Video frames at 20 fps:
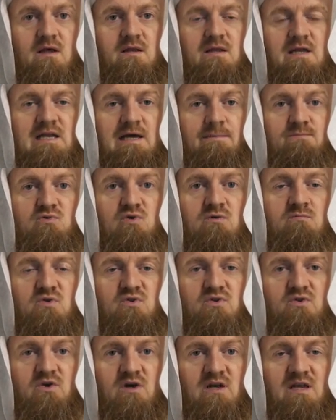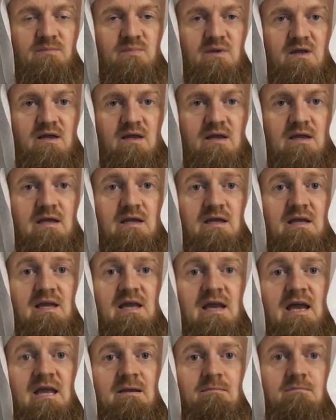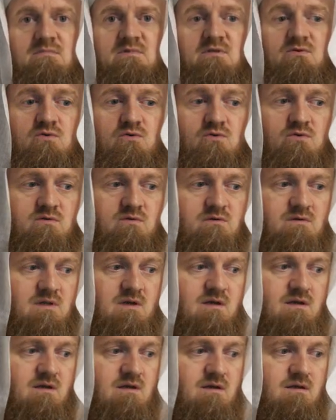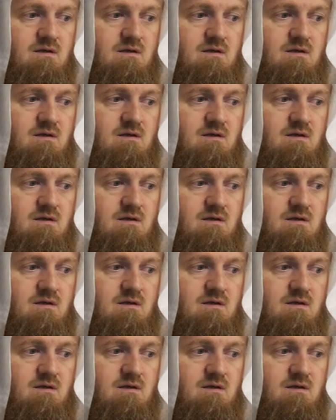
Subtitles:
that Abdul Muttalib, he came to the,